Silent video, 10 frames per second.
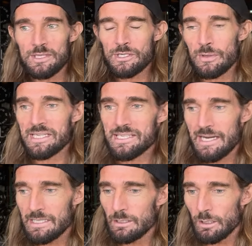And so I
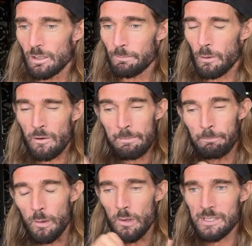signed up, or I
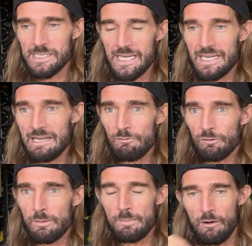bought a ticket
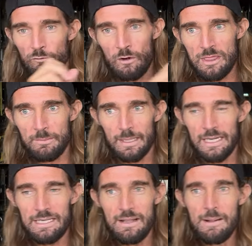from a friend of
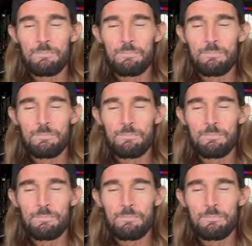mine